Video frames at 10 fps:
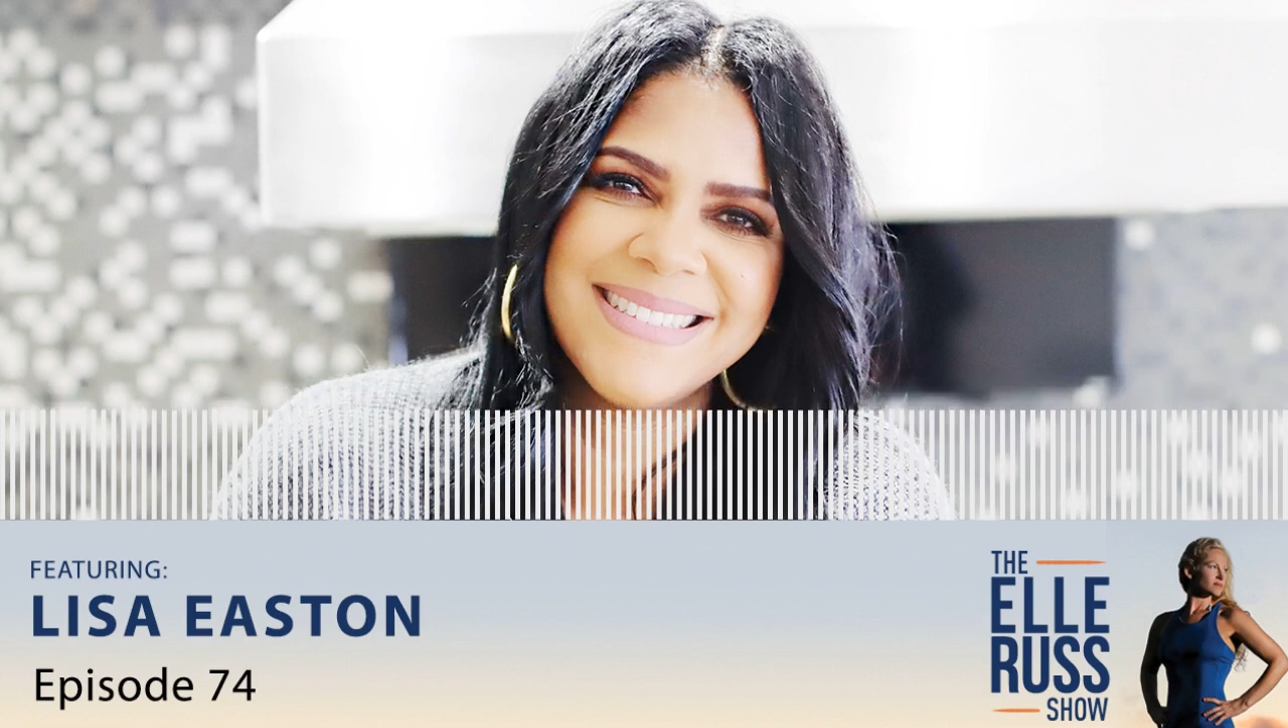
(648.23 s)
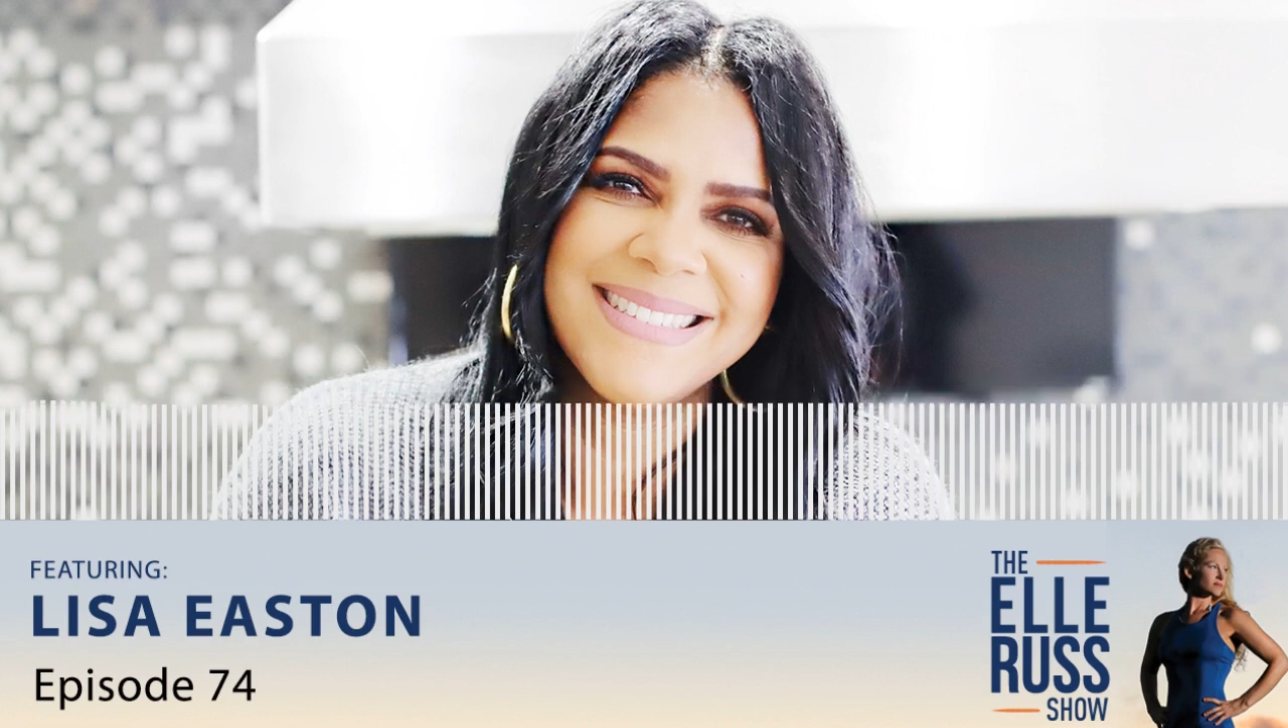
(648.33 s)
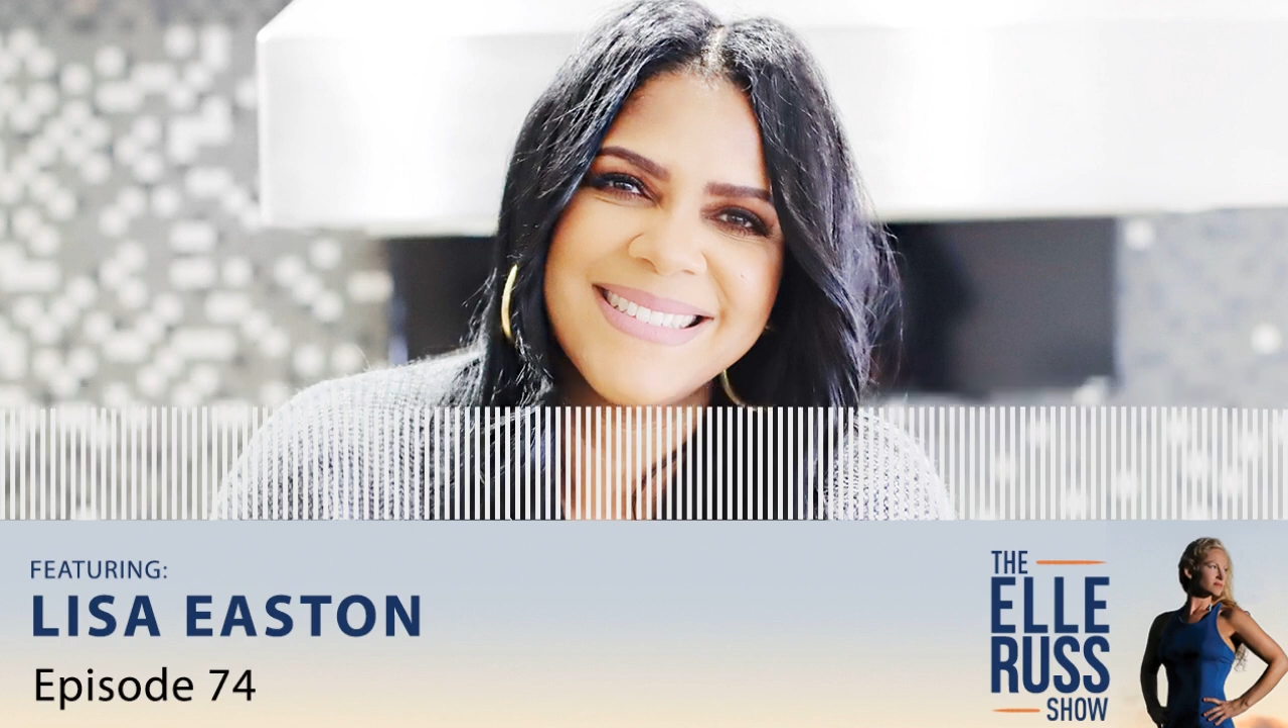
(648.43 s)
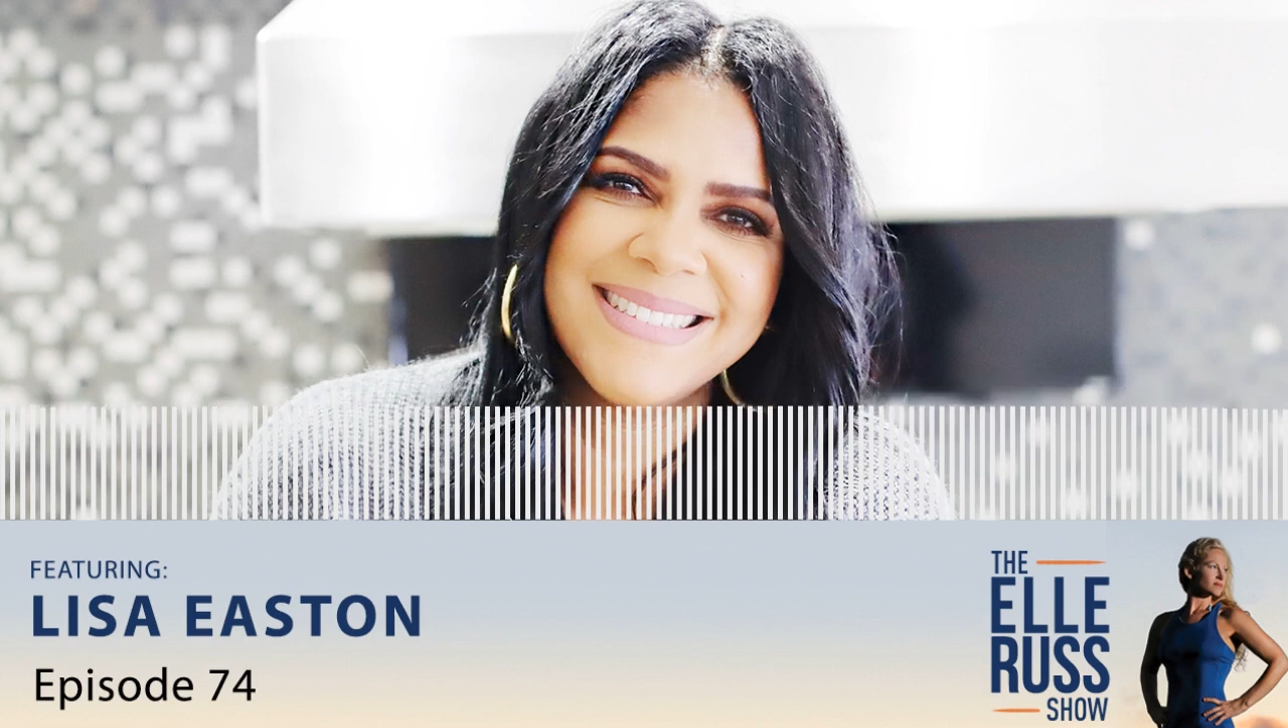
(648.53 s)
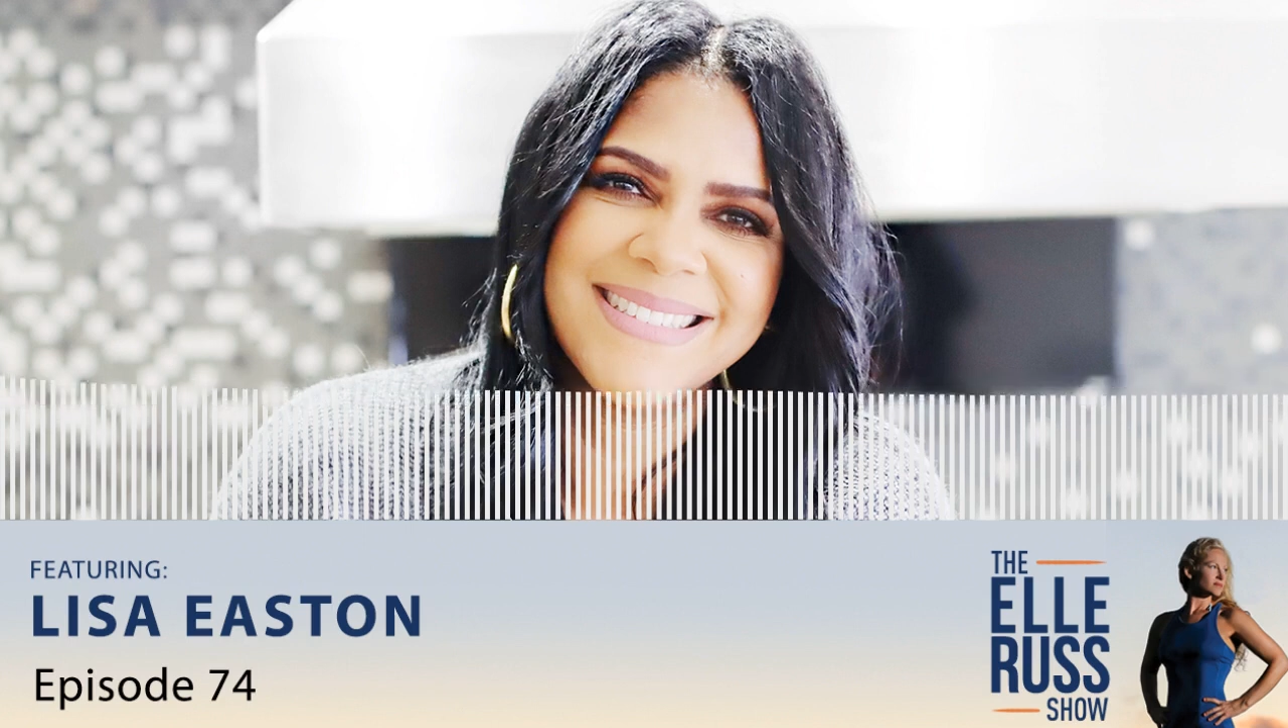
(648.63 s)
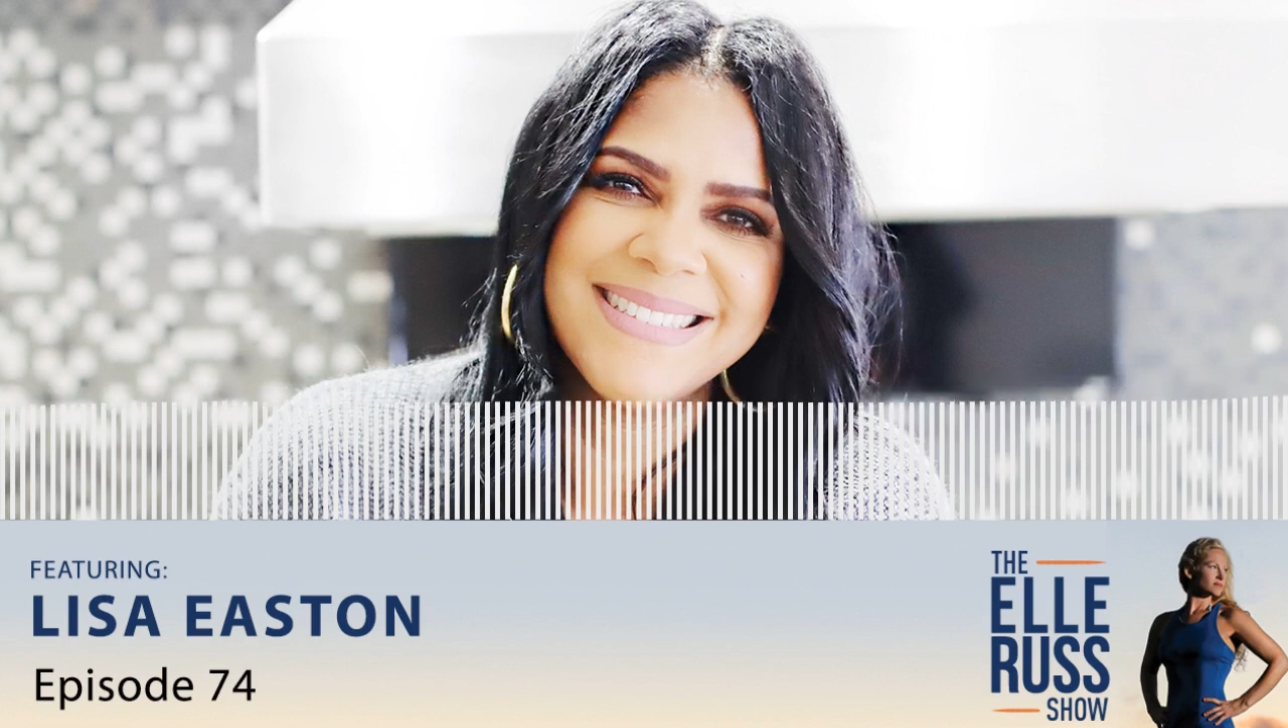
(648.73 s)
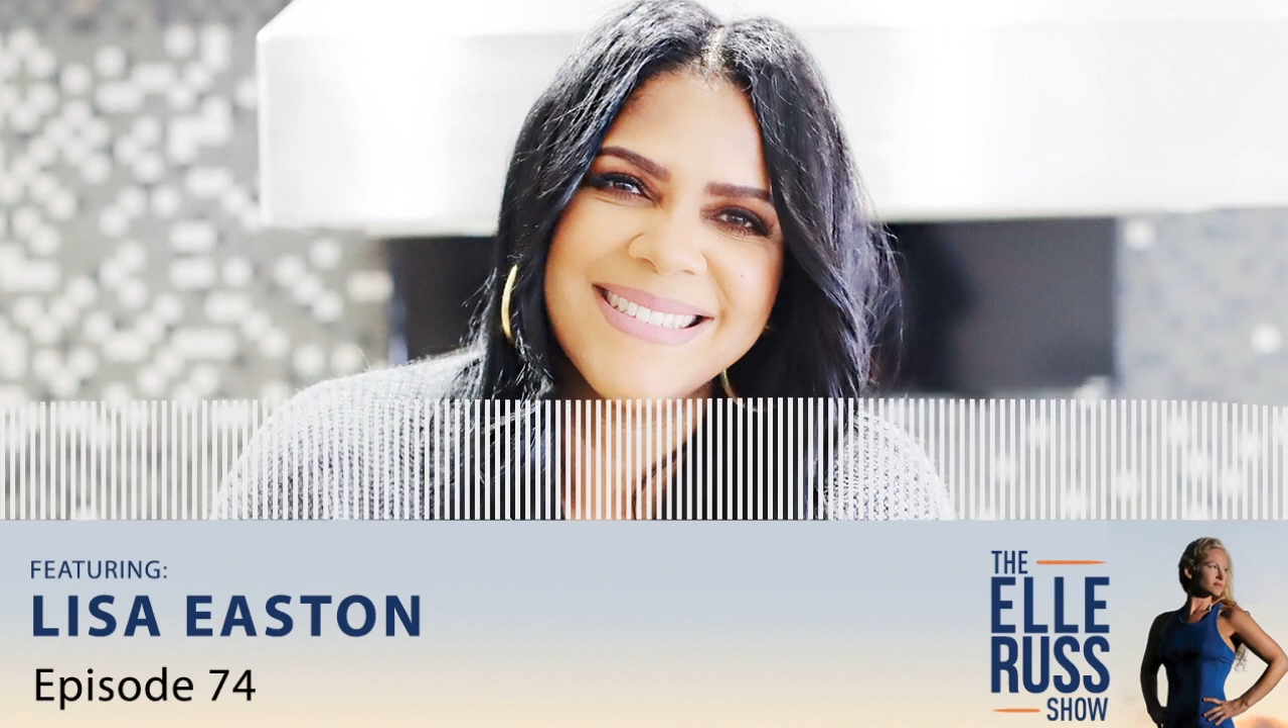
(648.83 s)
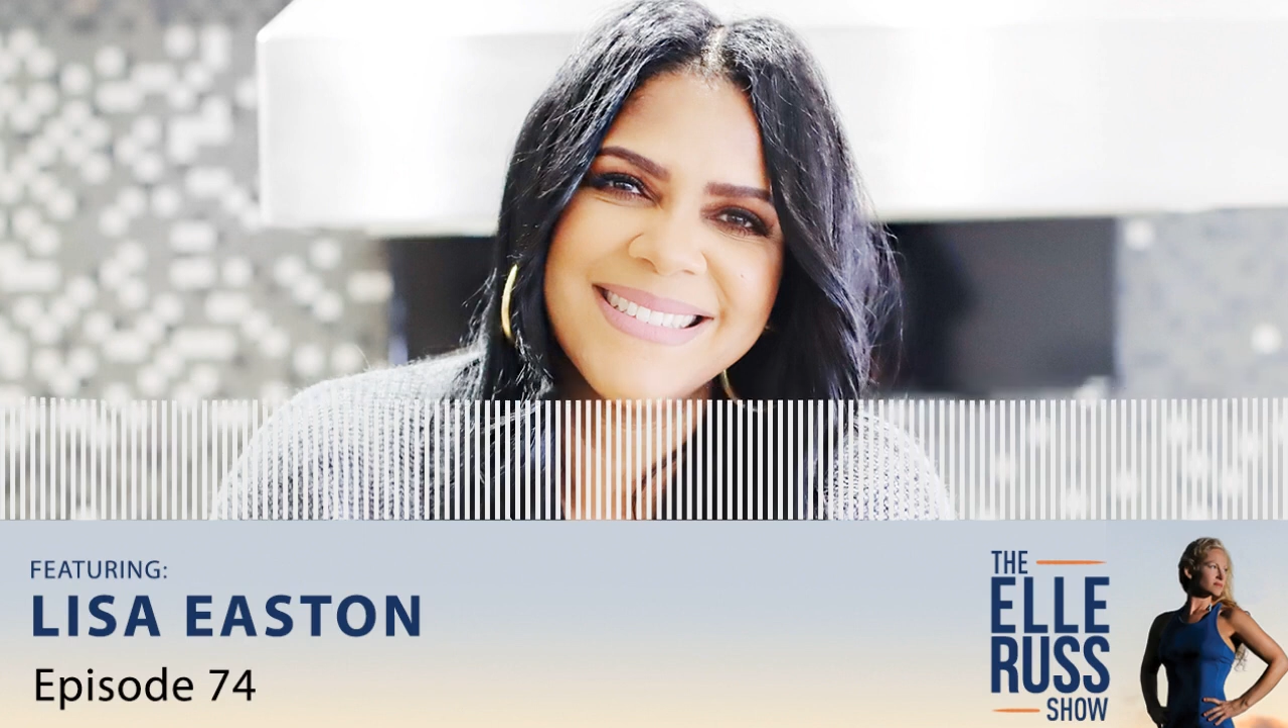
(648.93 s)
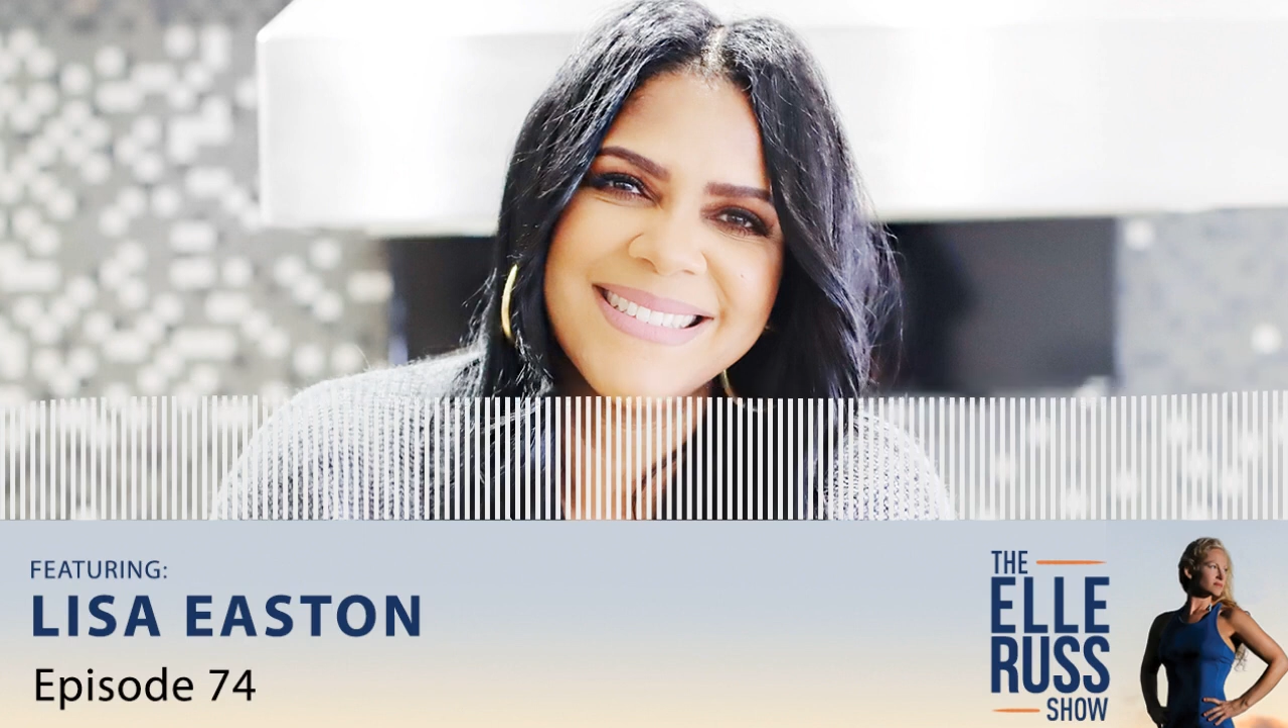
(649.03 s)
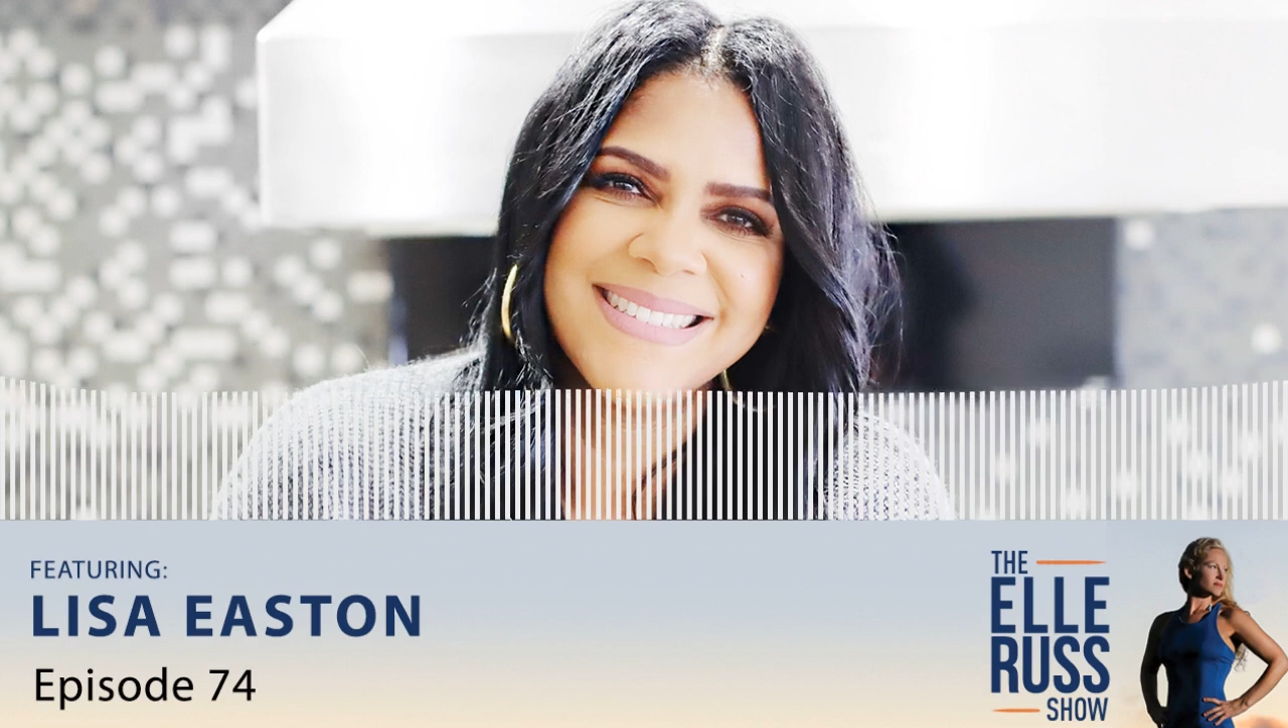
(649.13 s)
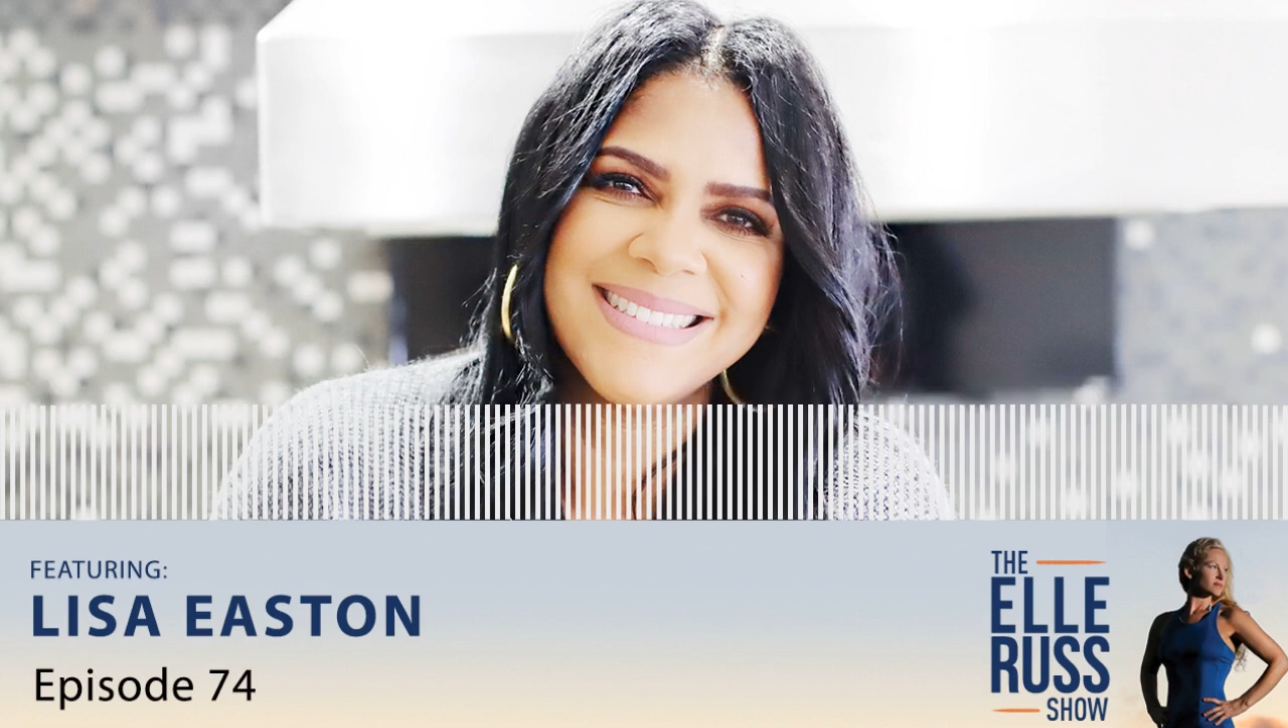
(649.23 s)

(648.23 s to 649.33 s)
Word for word: the talk you know